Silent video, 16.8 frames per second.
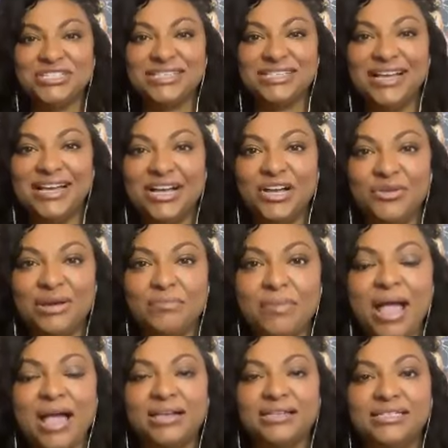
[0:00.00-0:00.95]
is a, a great
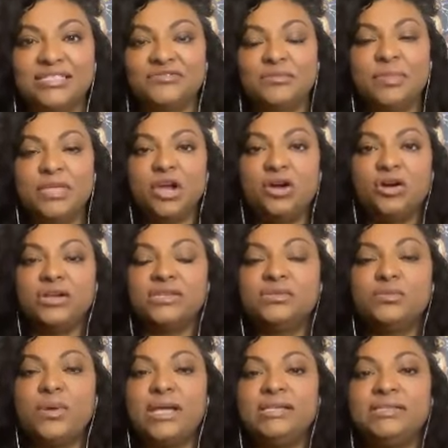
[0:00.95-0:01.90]
practice from the
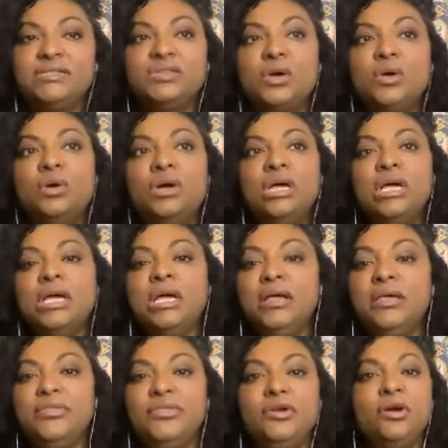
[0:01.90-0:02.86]
artist way. So
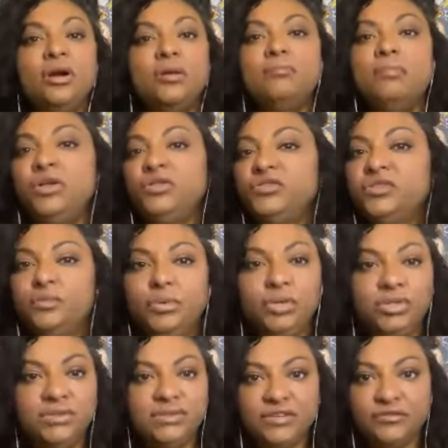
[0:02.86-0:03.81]
there are
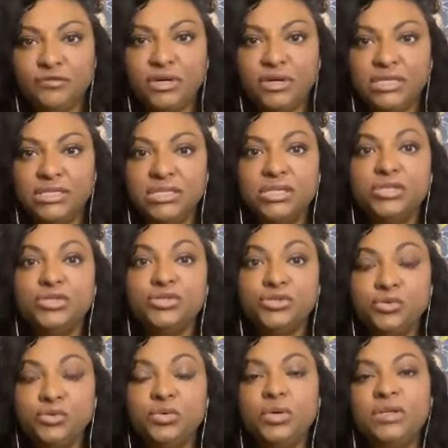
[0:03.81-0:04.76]
multiple different
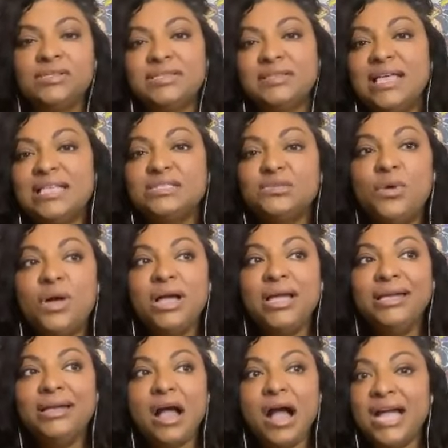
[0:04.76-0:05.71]
tools and that's
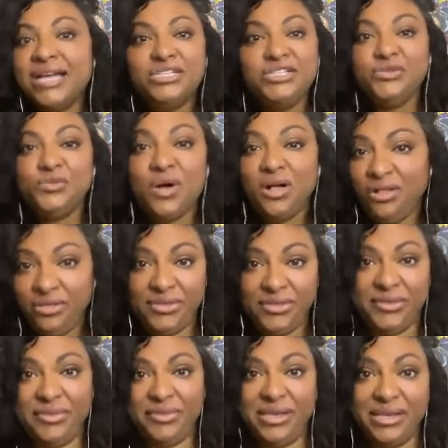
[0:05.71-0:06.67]
why i do all
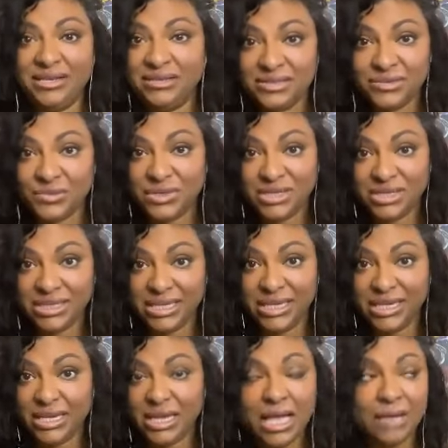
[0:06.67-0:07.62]
the things
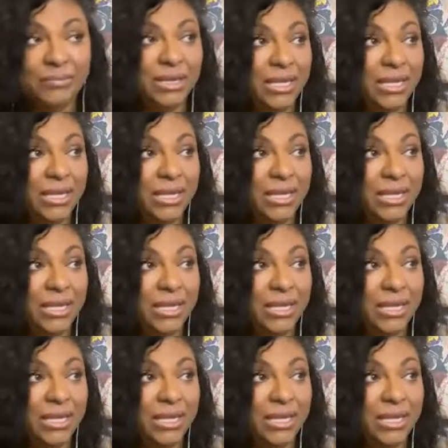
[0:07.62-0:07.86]
really i mm-hmm.